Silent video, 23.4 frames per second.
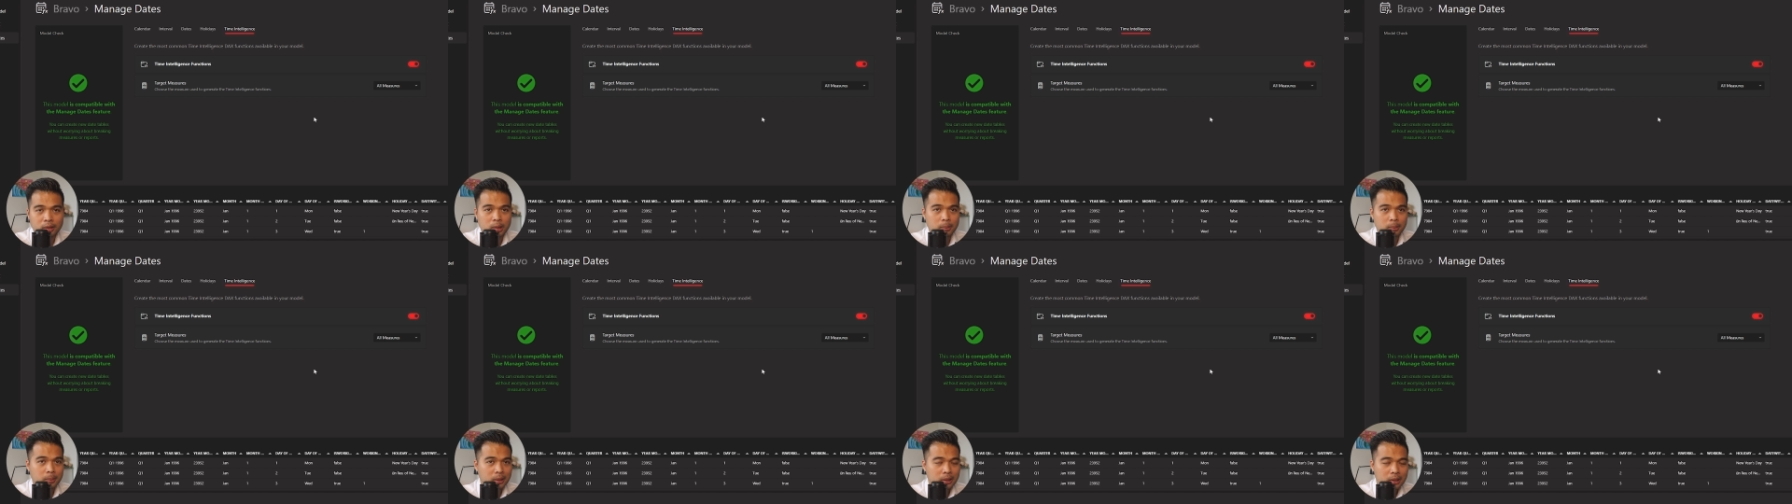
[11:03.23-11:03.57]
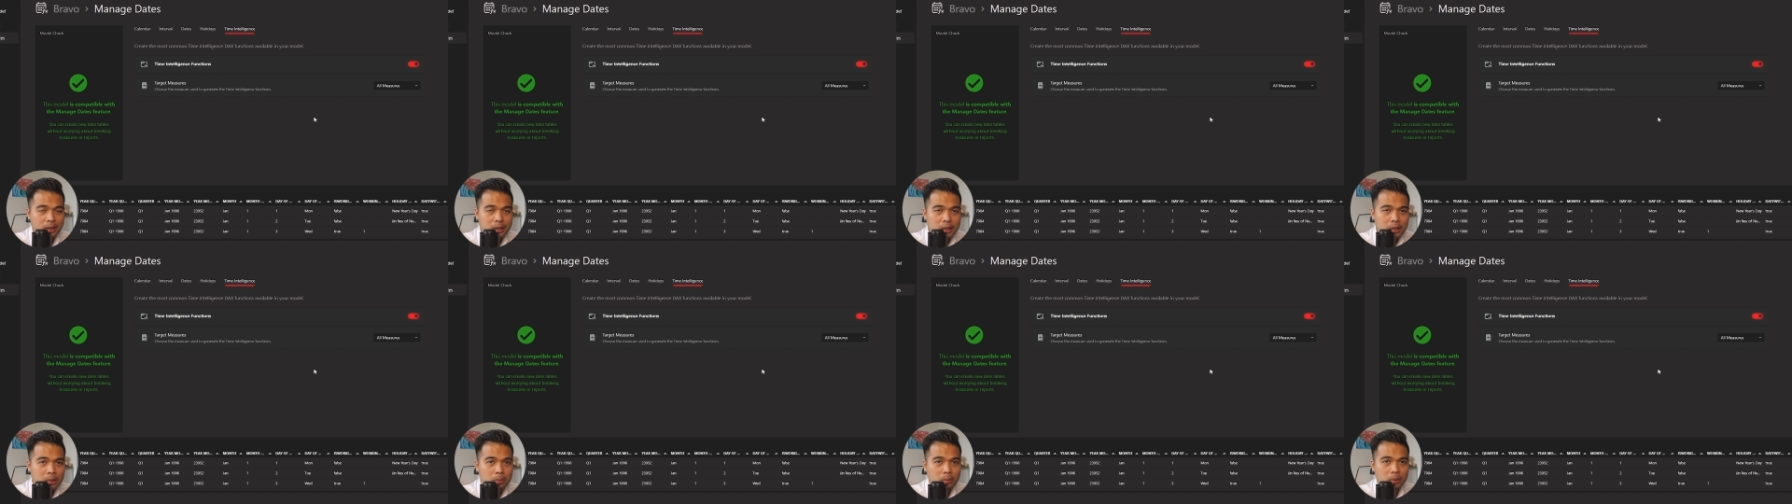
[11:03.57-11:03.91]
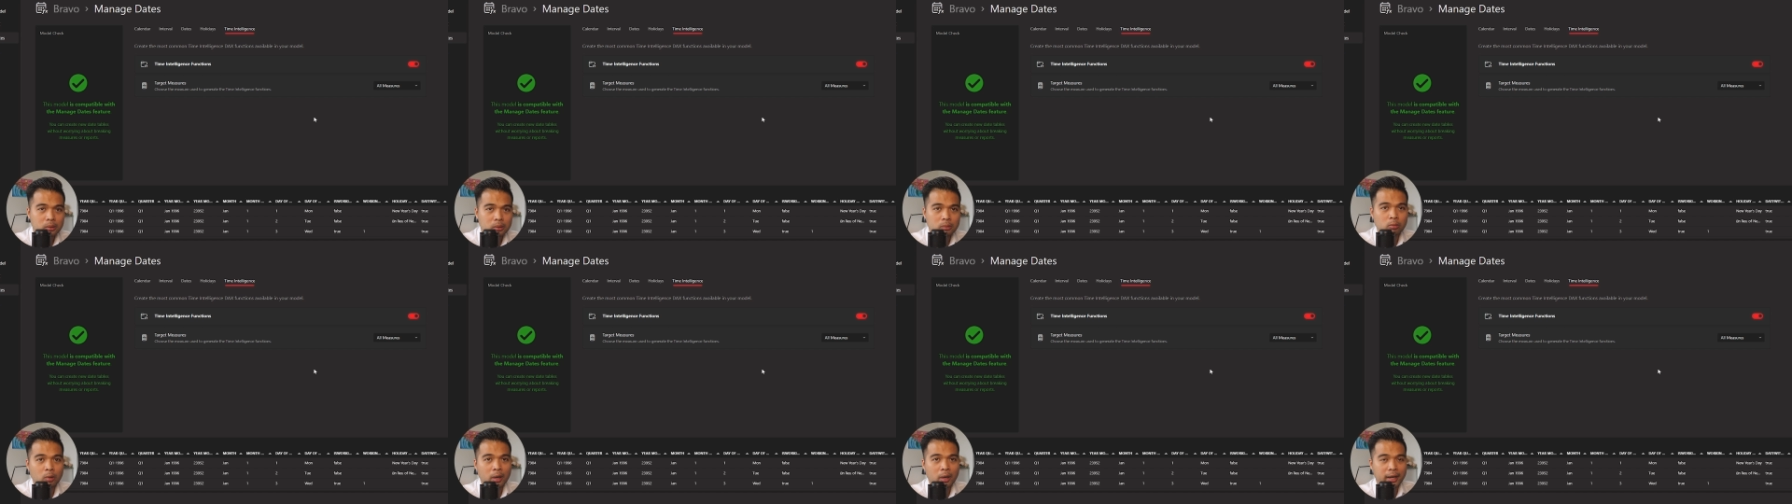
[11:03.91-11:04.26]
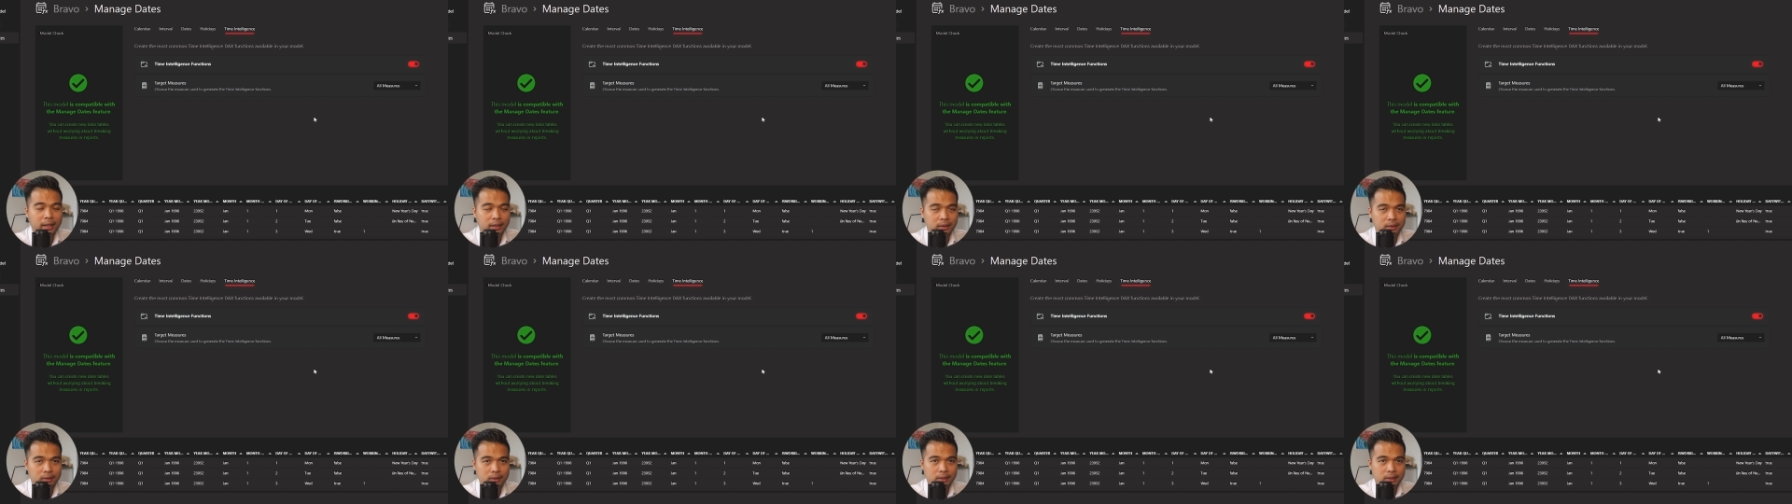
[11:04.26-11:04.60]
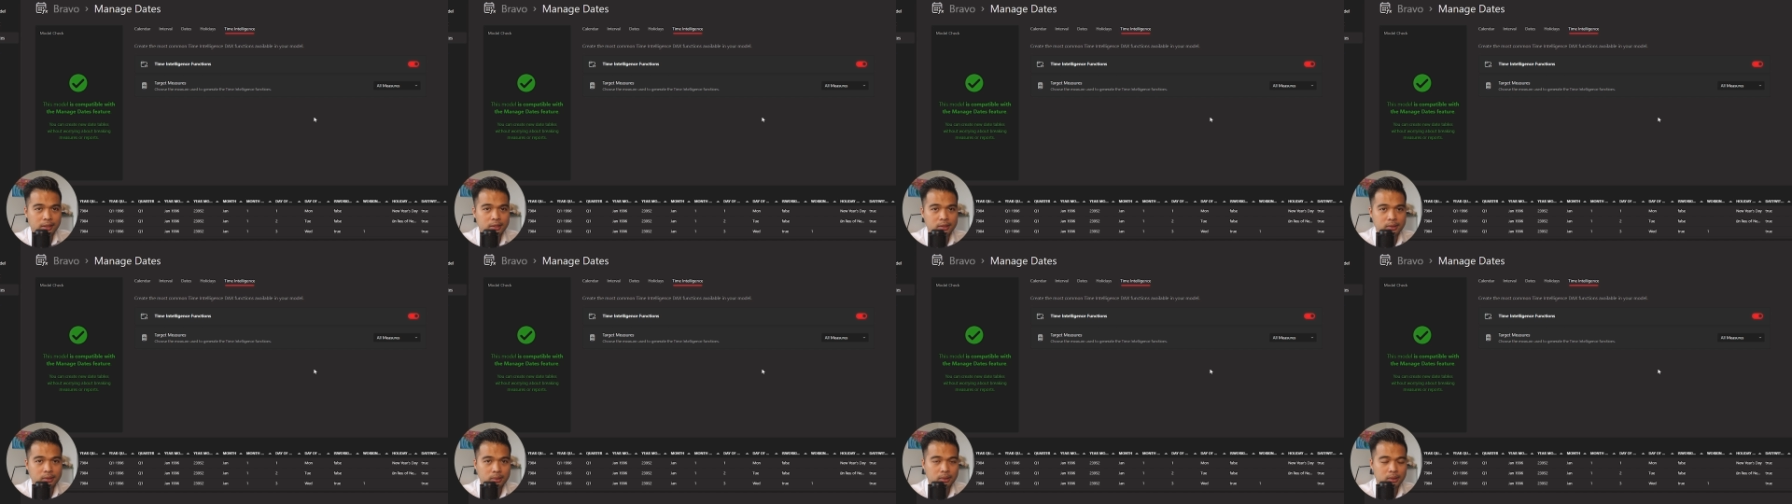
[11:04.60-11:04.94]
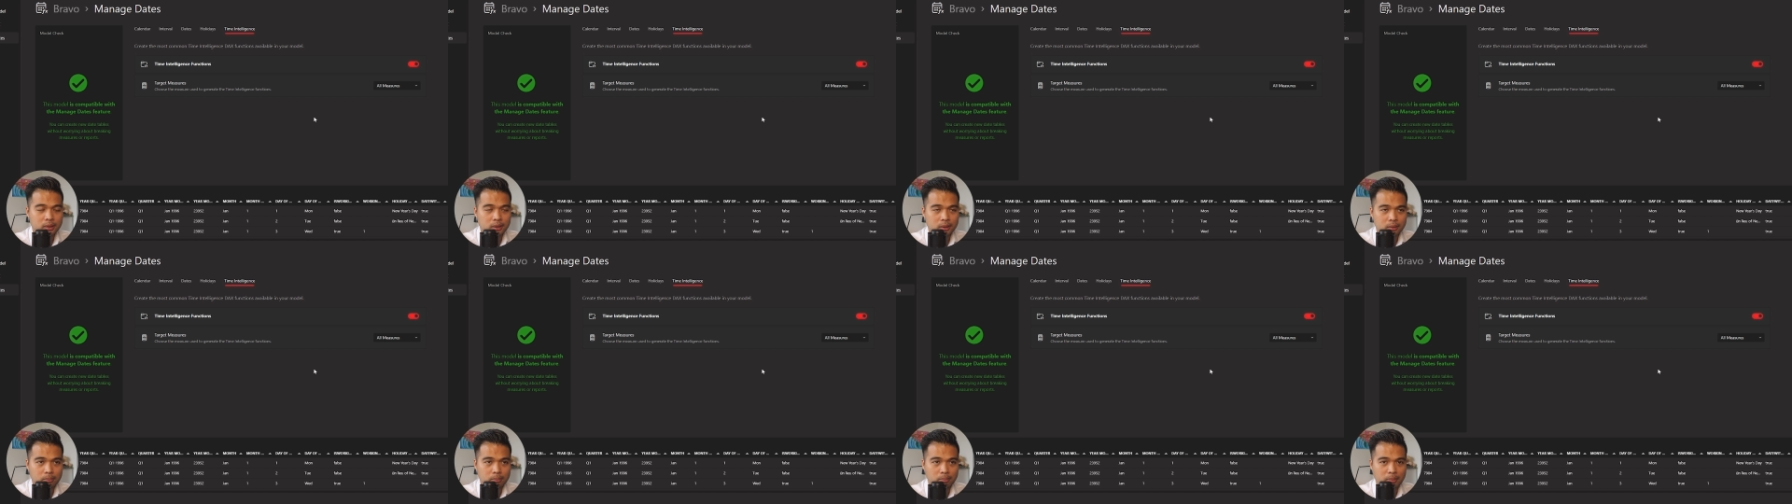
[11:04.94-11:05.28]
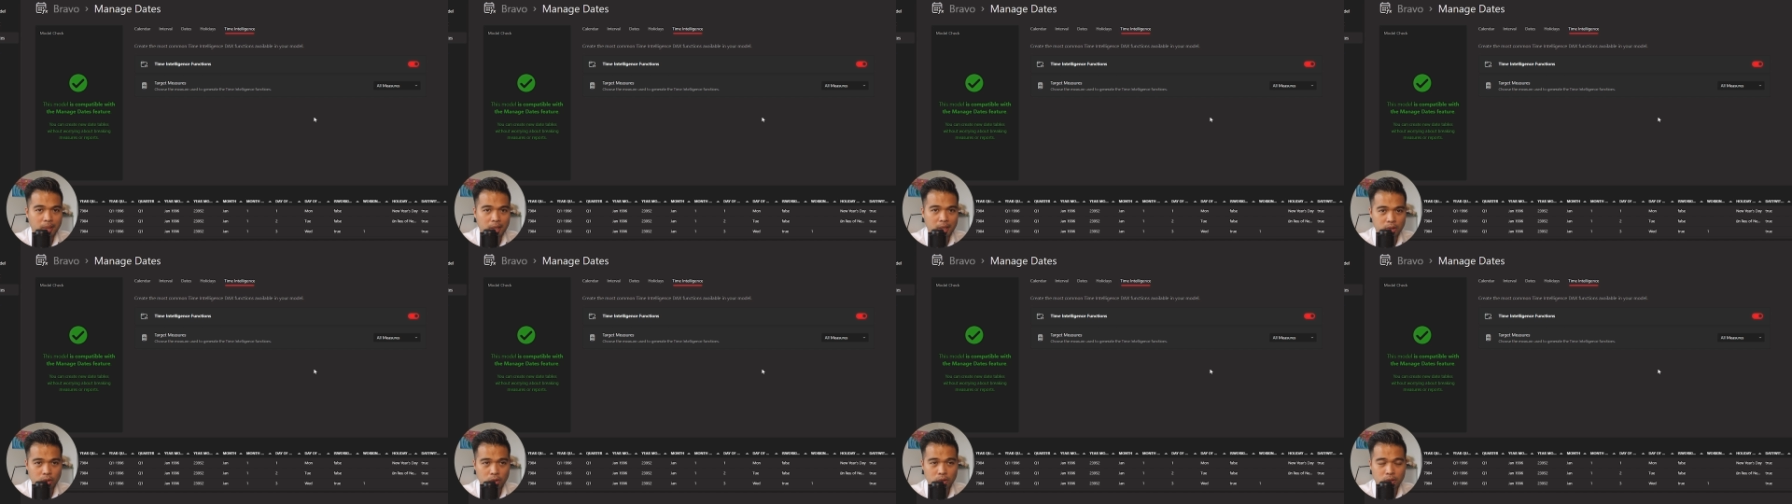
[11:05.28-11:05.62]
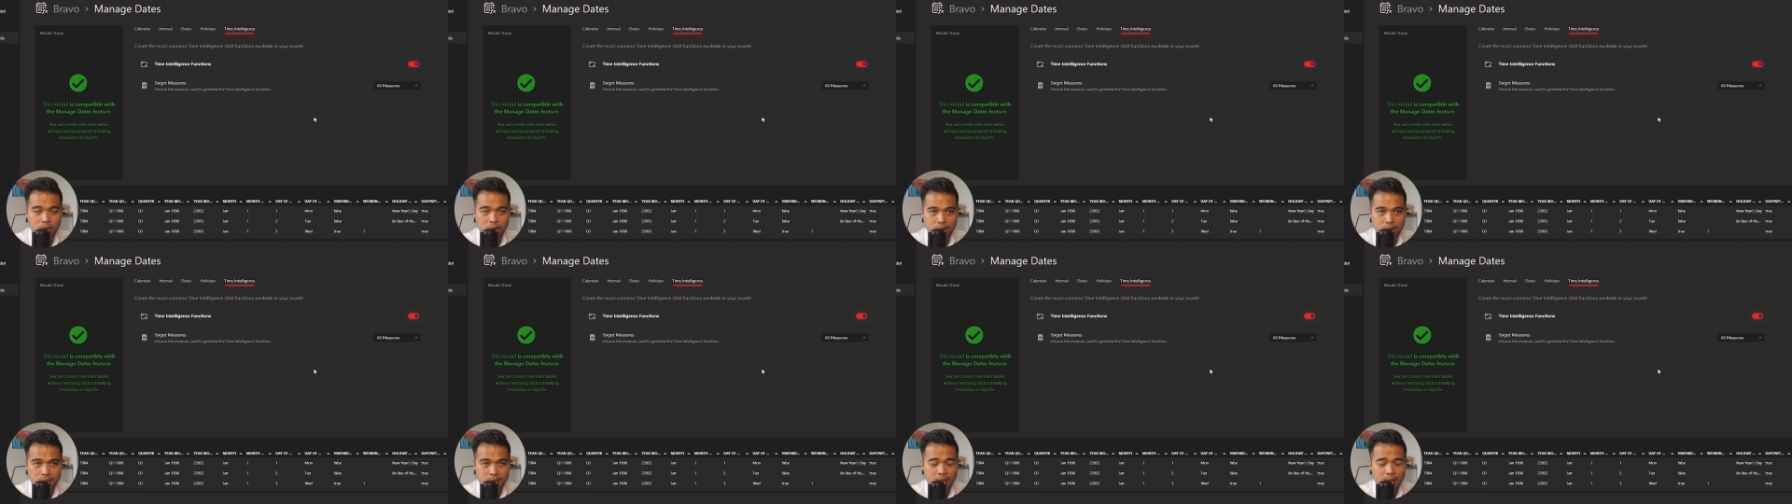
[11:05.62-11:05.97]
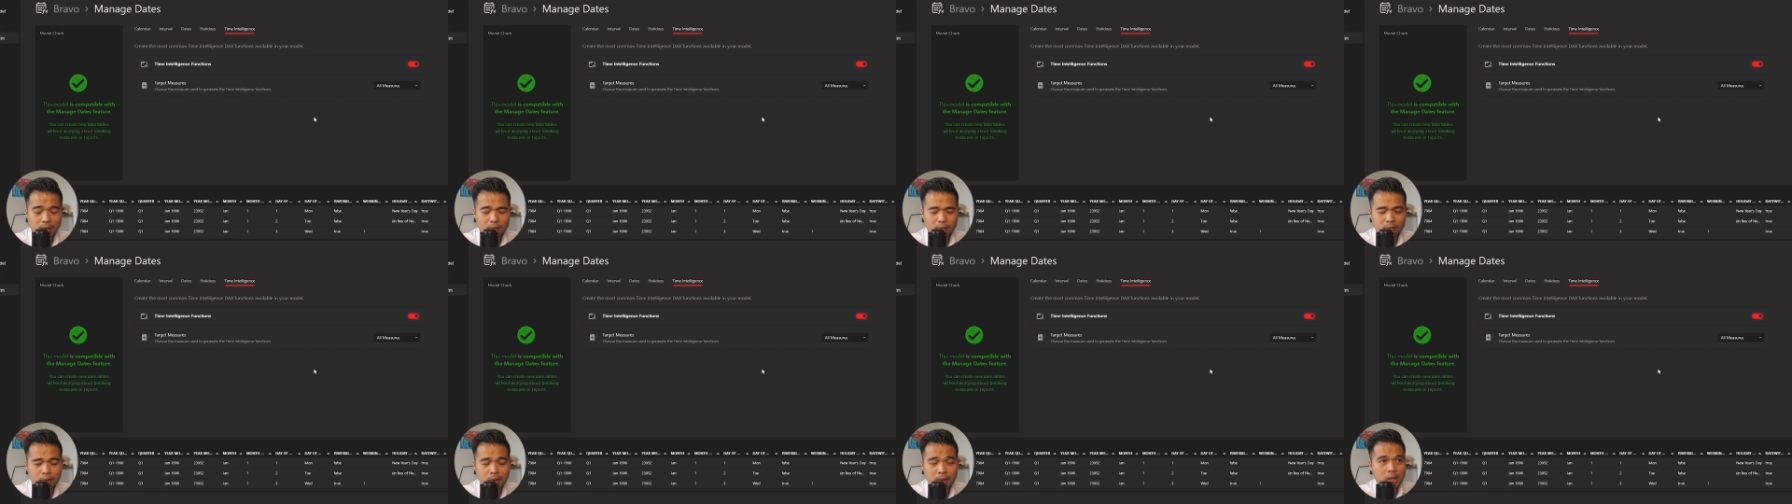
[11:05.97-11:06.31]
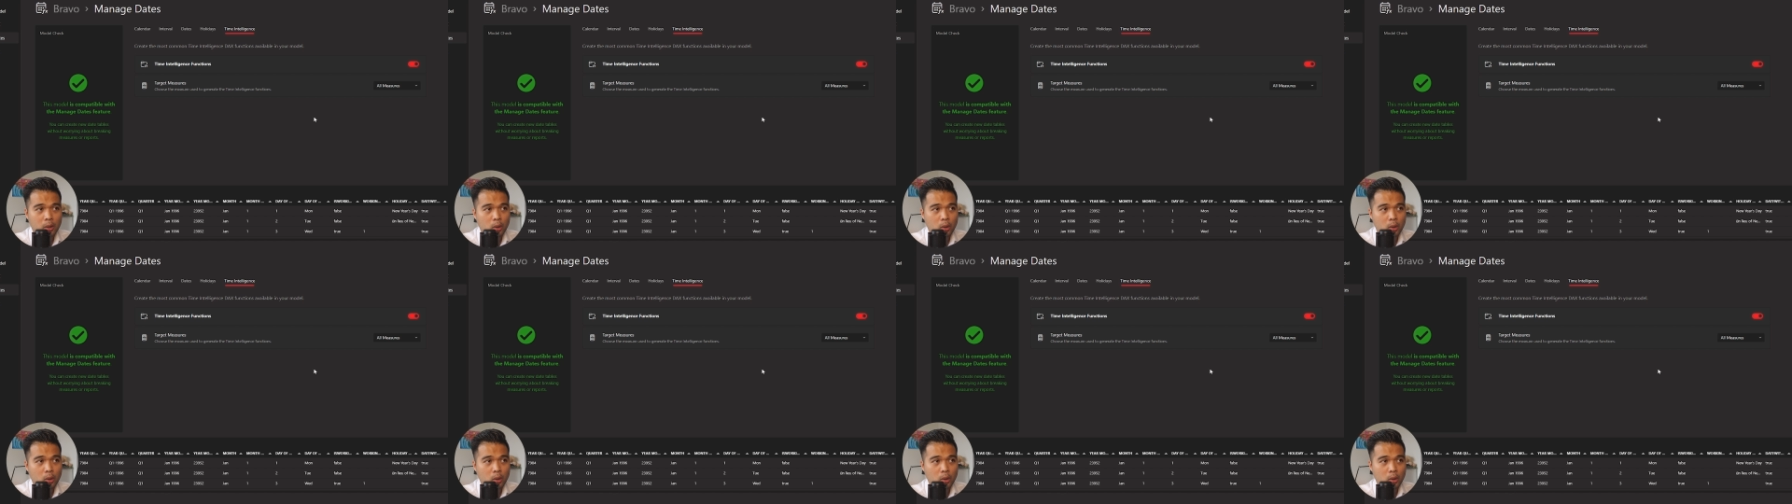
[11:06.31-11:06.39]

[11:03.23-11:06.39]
typically you would write these measures yourself.